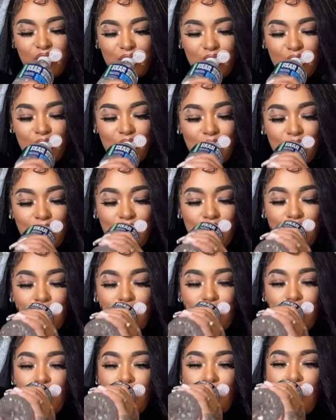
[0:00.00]

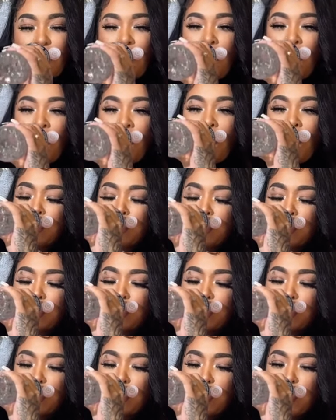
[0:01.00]

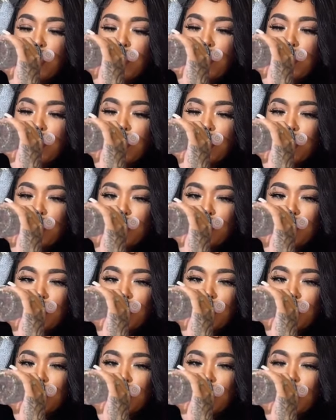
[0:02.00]

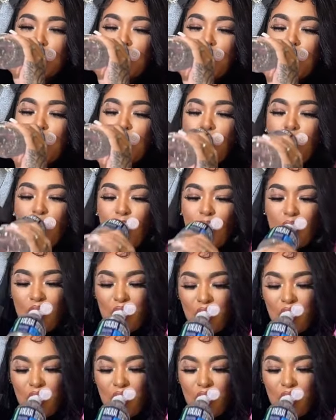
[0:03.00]
[no speech]